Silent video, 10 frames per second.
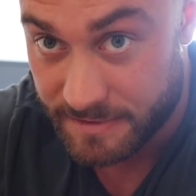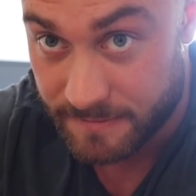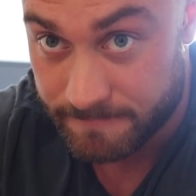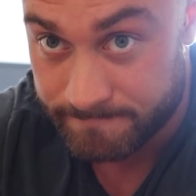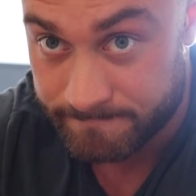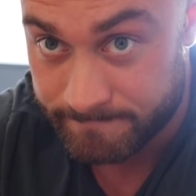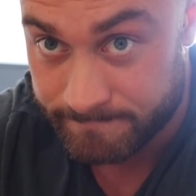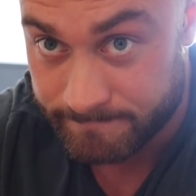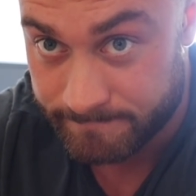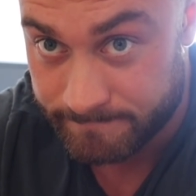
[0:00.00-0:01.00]

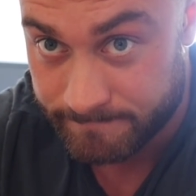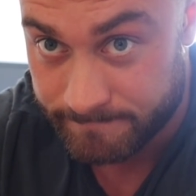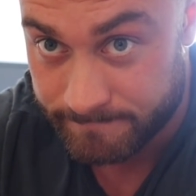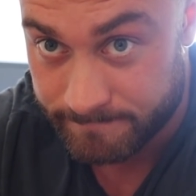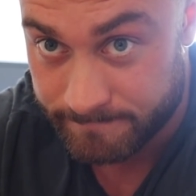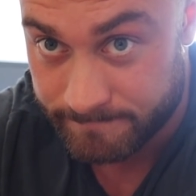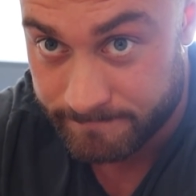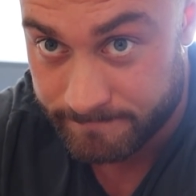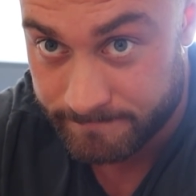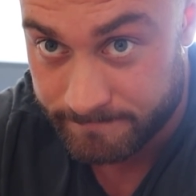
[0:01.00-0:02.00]

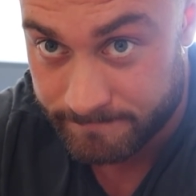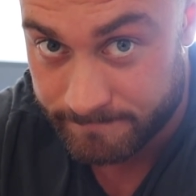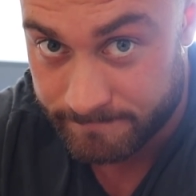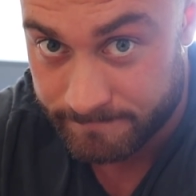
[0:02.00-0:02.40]
Nothing is said.